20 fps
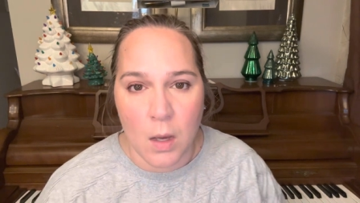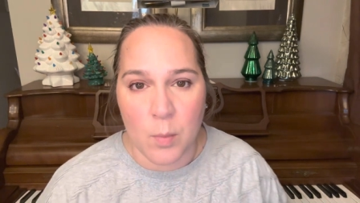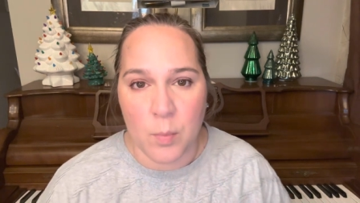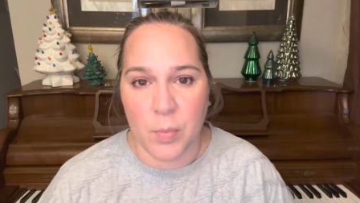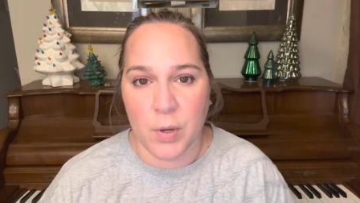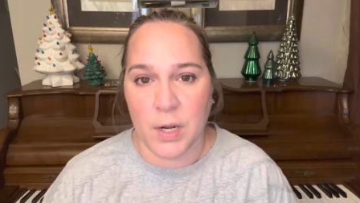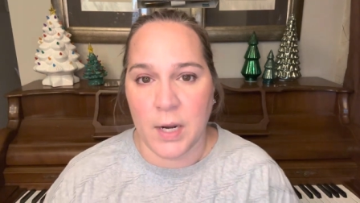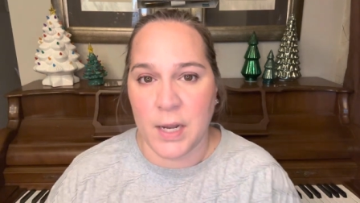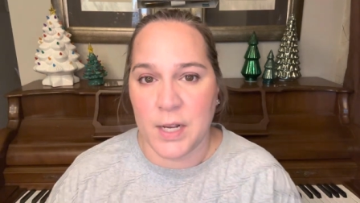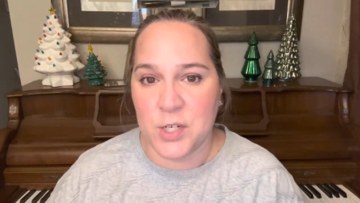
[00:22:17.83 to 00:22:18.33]

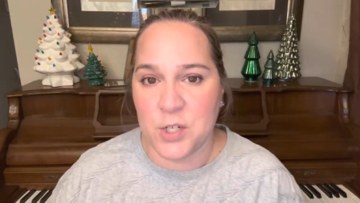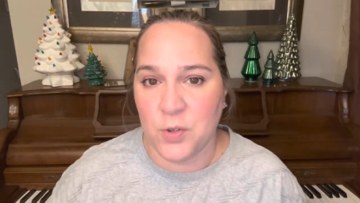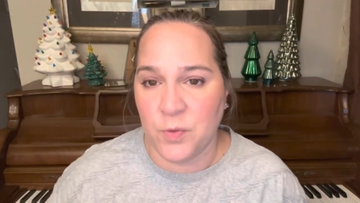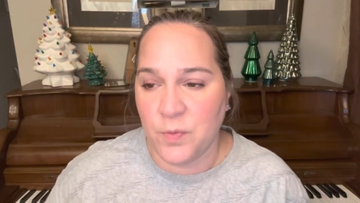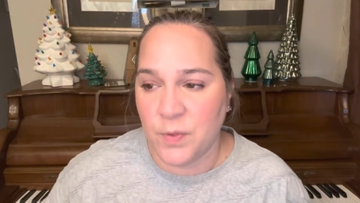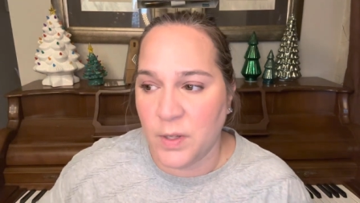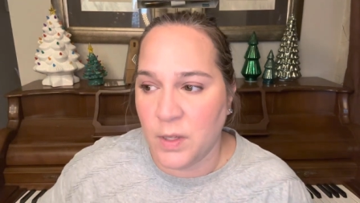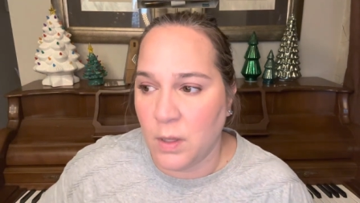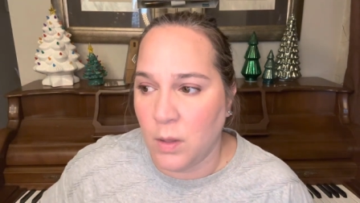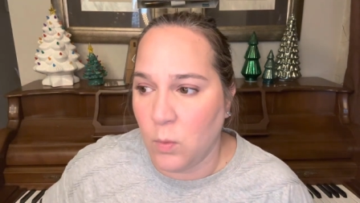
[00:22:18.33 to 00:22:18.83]
But I do
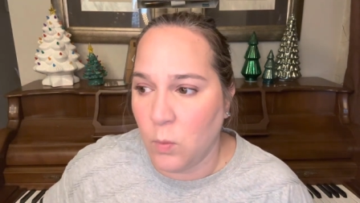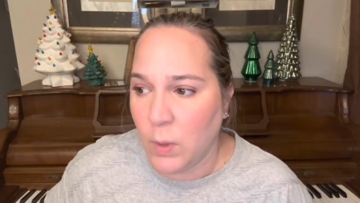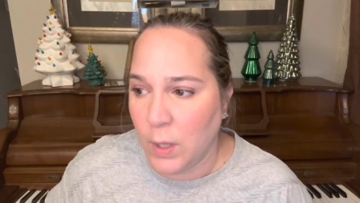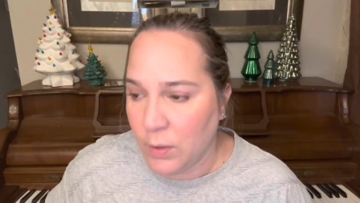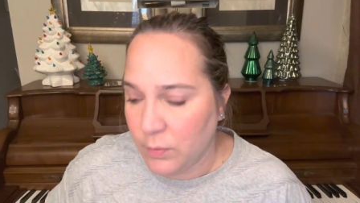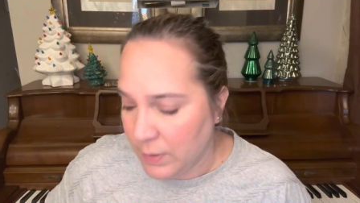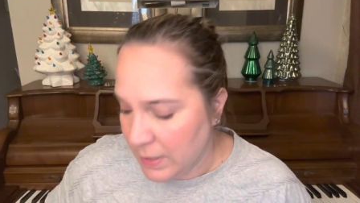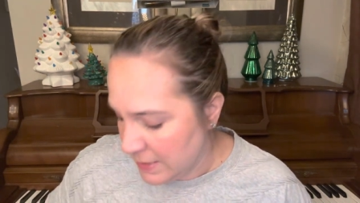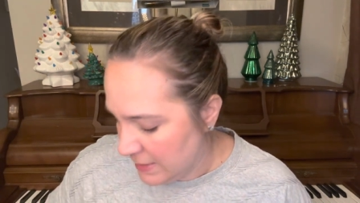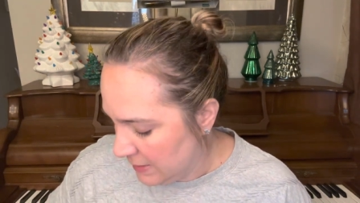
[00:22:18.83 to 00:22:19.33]
feel well
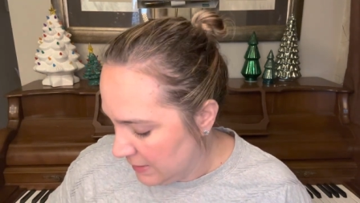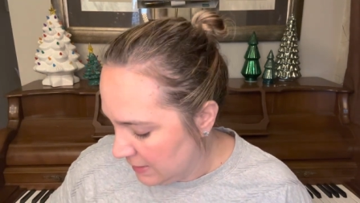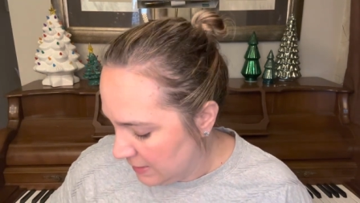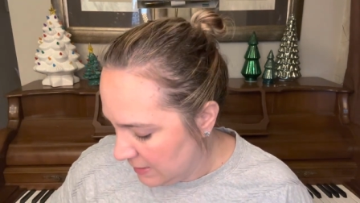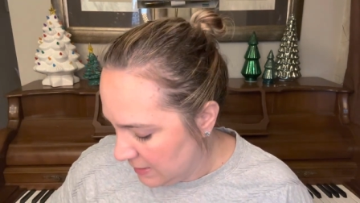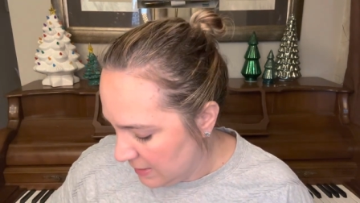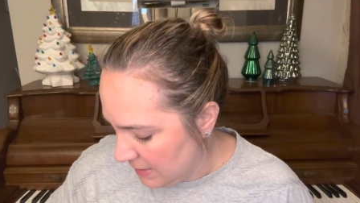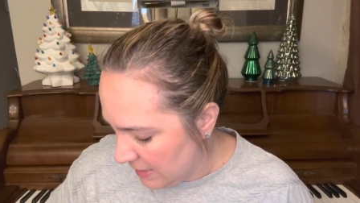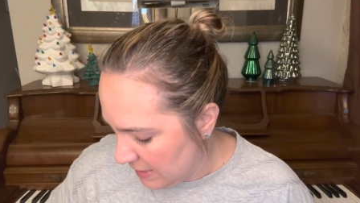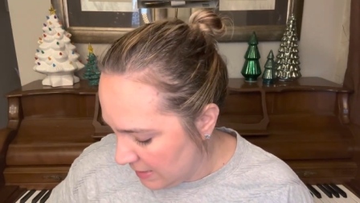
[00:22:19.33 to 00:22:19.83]

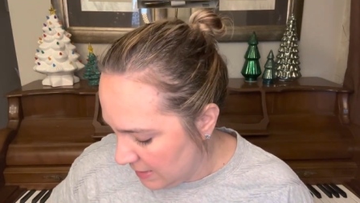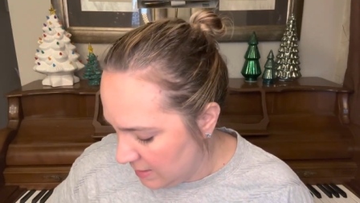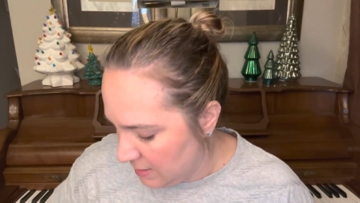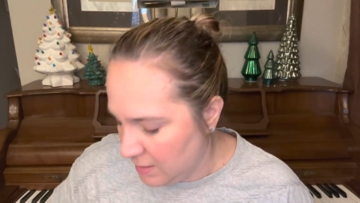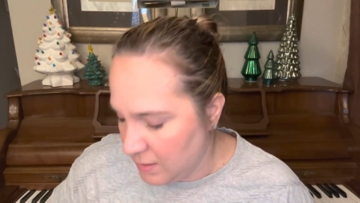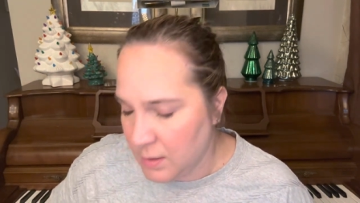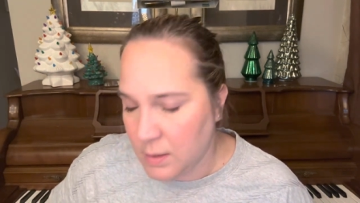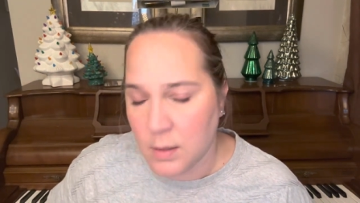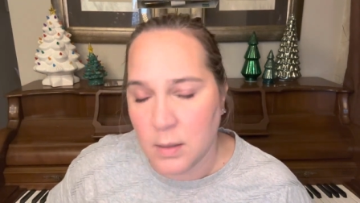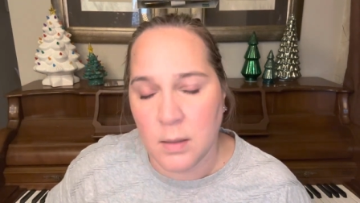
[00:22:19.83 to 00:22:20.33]
rested and